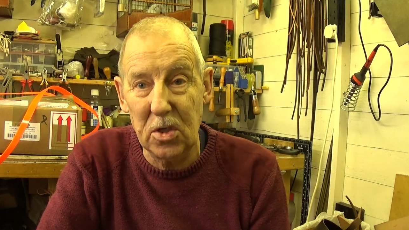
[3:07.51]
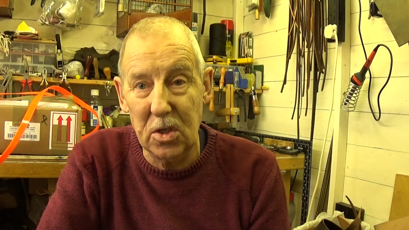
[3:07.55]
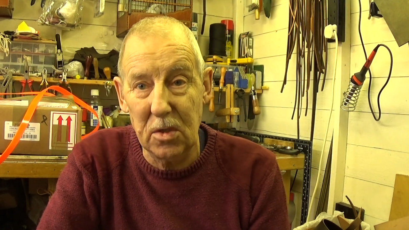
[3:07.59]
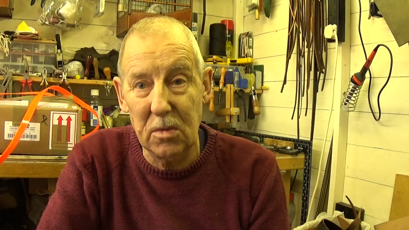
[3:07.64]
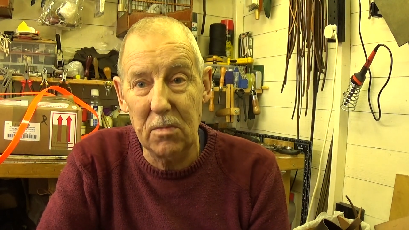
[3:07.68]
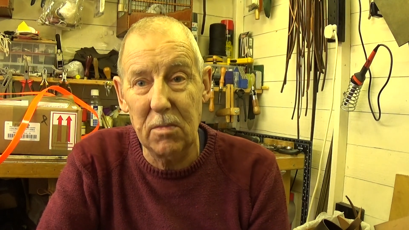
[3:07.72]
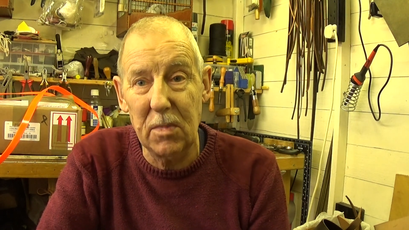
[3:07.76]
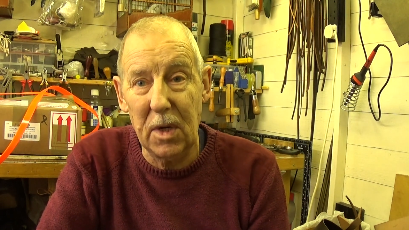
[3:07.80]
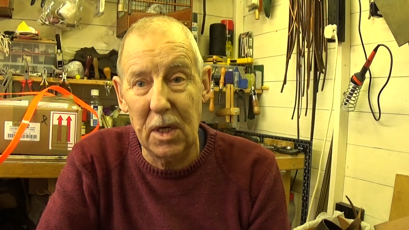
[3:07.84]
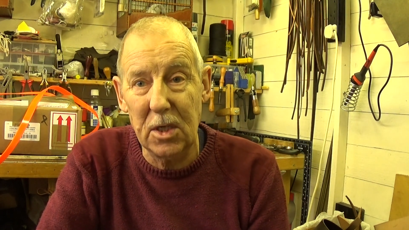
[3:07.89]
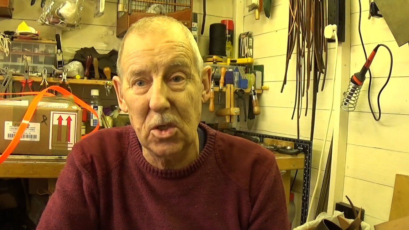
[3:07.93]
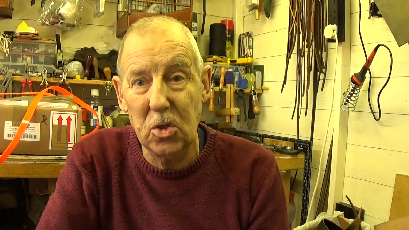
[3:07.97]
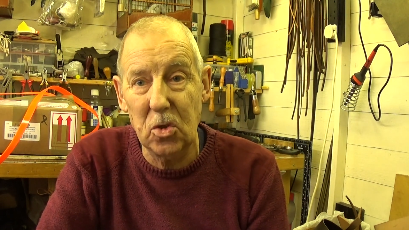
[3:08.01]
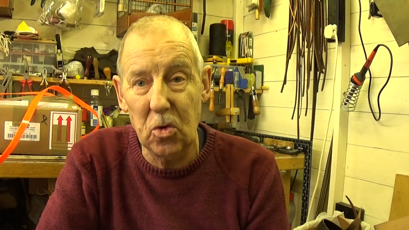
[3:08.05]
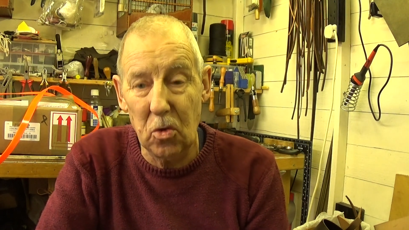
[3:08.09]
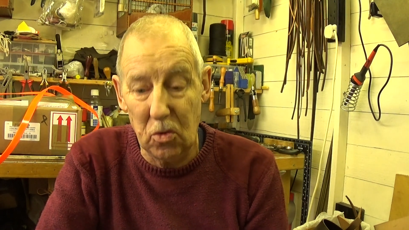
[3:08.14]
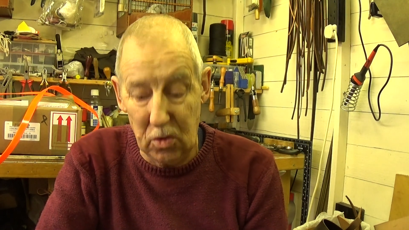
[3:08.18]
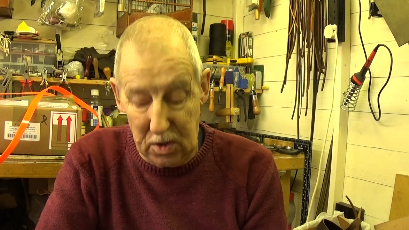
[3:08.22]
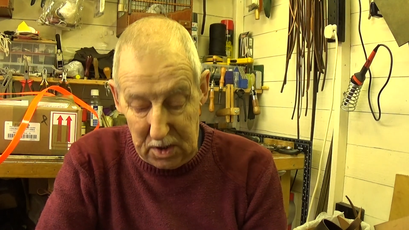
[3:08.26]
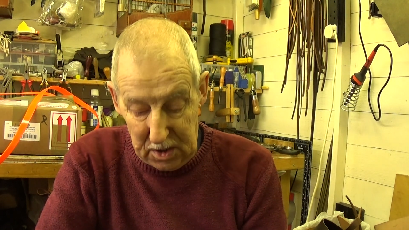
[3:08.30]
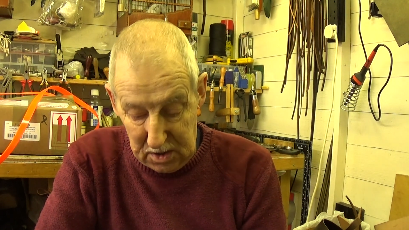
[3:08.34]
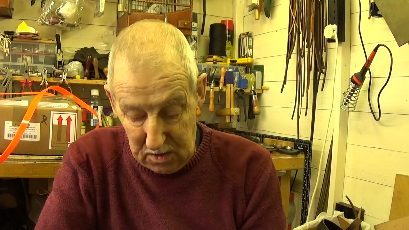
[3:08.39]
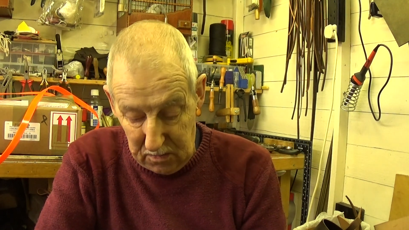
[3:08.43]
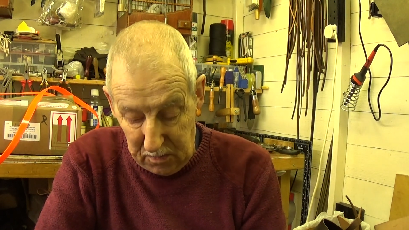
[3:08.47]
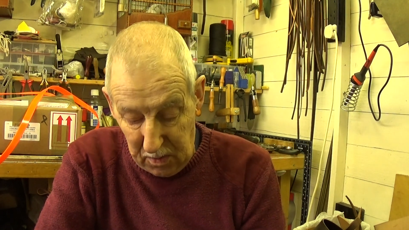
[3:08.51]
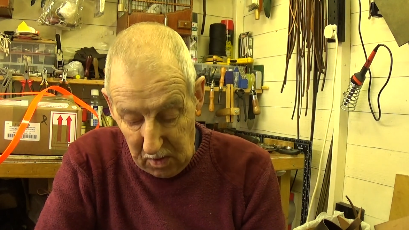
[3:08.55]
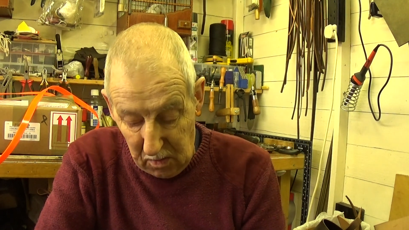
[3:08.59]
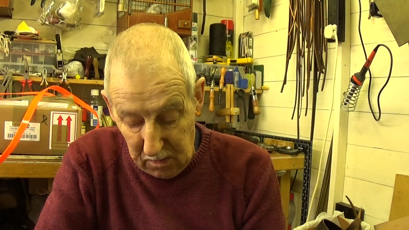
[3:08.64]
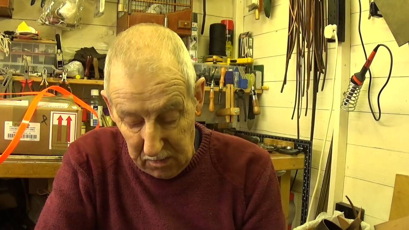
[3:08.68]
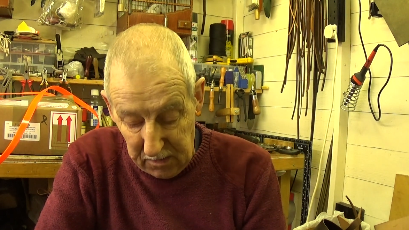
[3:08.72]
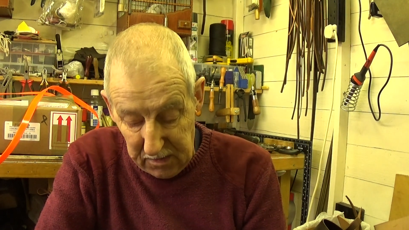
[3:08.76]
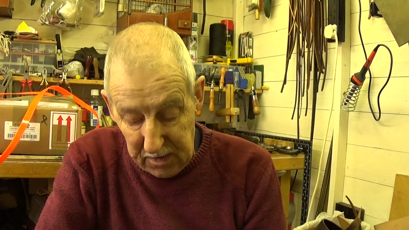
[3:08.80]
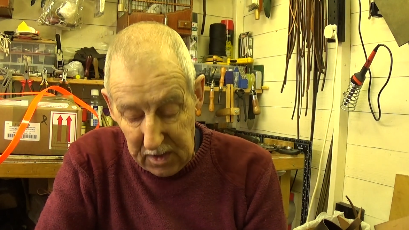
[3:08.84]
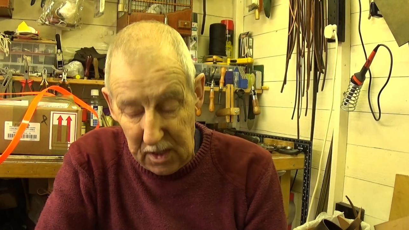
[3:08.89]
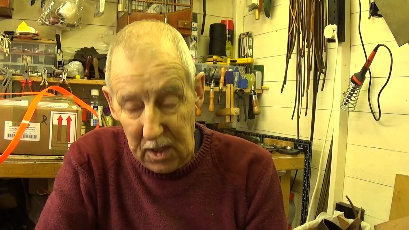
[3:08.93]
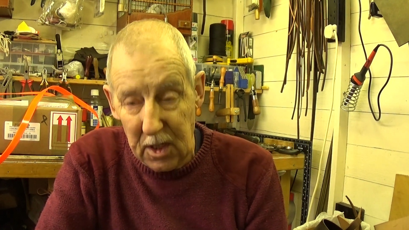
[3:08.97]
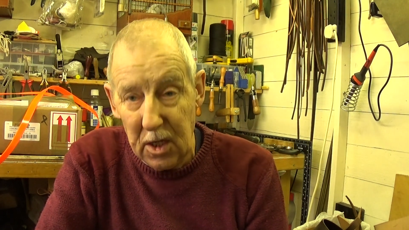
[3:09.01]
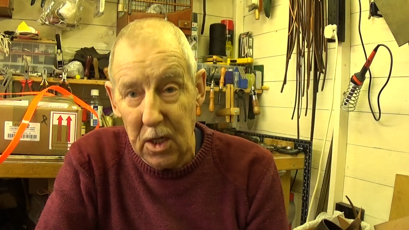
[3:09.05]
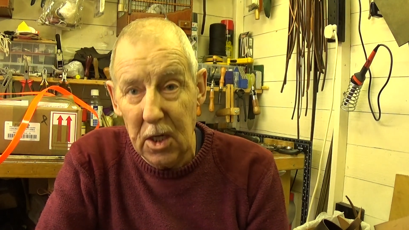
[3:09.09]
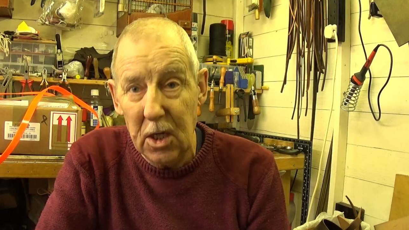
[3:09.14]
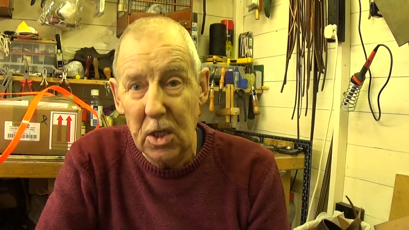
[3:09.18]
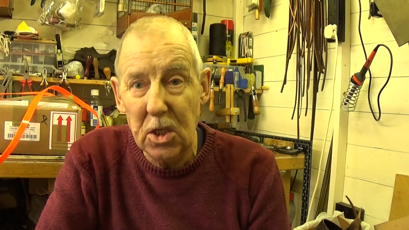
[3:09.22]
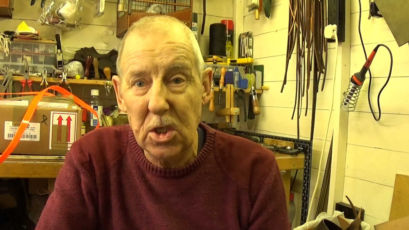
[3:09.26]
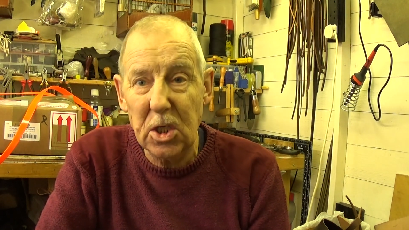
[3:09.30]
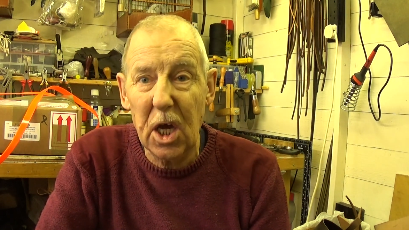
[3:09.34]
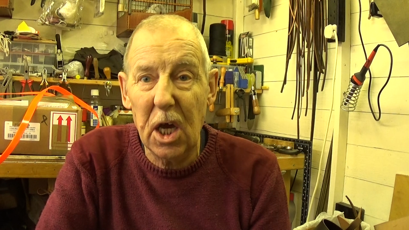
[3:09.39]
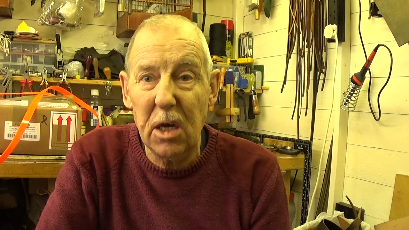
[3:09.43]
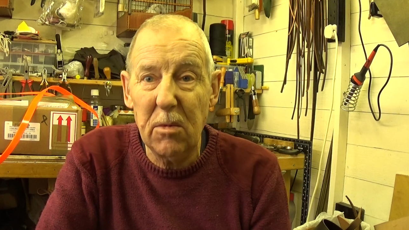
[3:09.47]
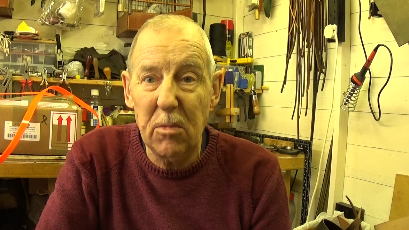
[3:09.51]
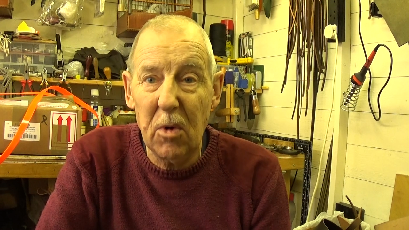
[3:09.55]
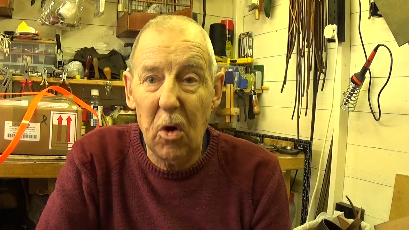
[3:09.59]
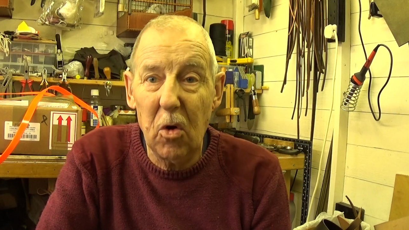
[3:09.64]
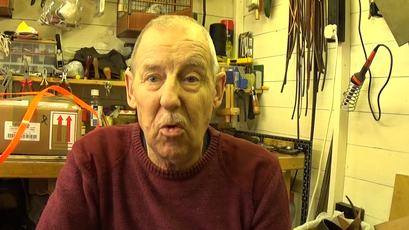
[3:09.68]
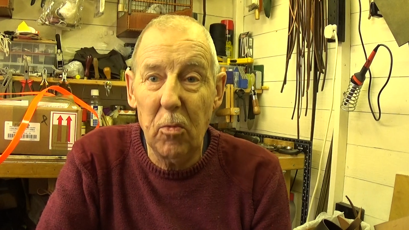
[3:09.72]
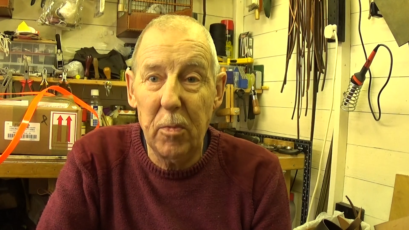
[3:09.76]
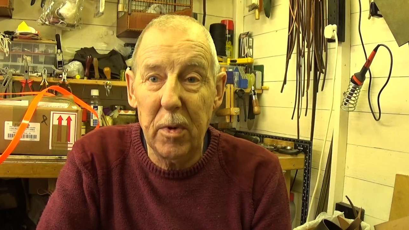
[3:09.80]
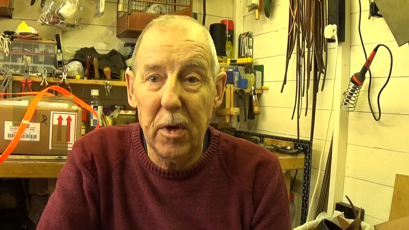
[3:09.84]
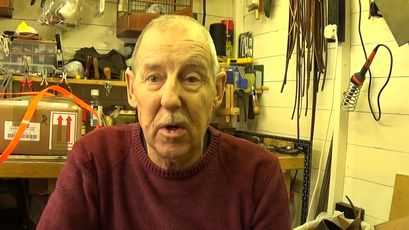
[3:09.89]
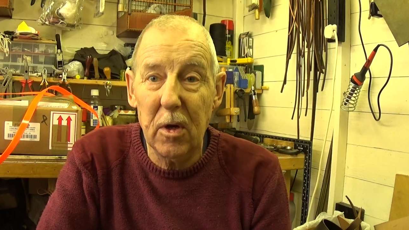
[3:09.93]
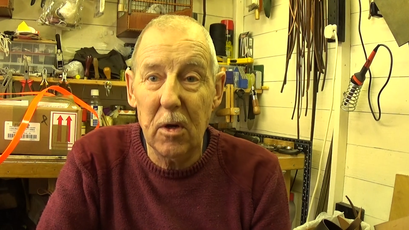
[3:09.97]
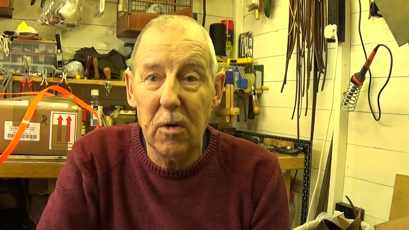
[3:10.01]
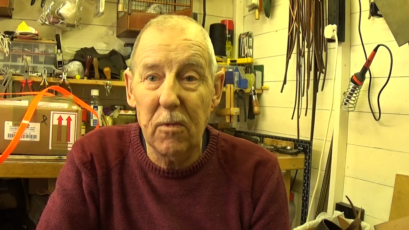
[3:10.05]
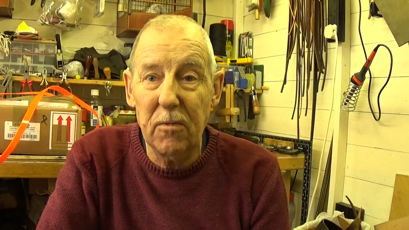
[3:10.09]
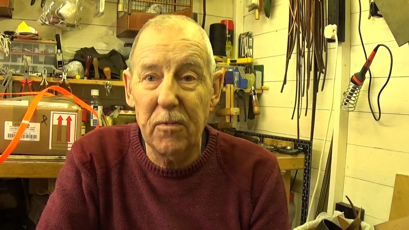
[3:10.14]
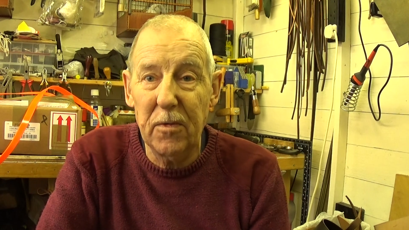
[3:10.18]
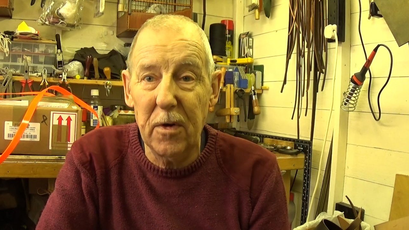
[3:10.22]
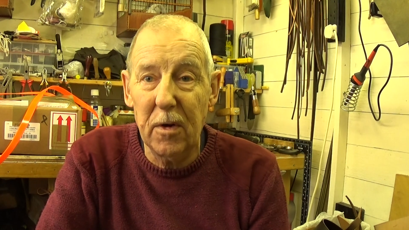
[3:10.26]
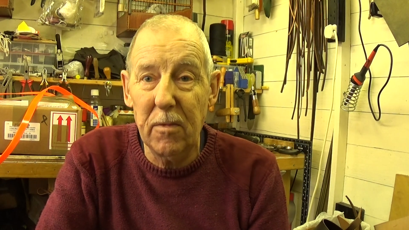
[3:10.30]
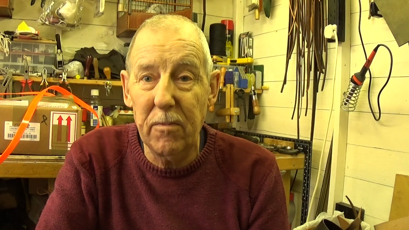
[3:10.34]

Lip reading: to make sure I get to the bottom of it. Same old bit of